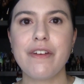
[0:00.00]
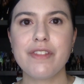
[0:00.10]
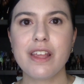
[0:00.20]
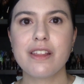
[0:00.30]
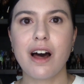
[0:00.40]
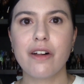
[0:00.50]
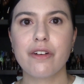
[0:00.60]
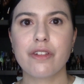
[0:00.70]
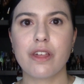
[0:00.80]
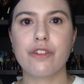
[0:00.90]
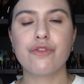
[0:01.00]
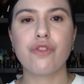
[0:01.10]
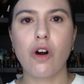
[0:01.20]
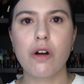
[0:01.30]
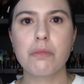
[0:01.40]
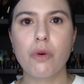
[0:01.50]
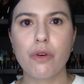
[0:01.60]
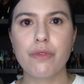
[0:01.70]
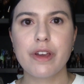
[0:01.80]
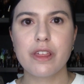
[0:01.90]
$50 is far
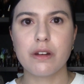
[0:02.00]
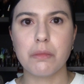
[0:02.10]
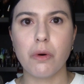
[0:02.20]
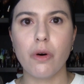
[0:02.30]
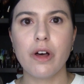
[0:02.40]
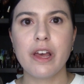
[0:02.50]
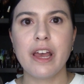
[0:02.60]
more reasonable,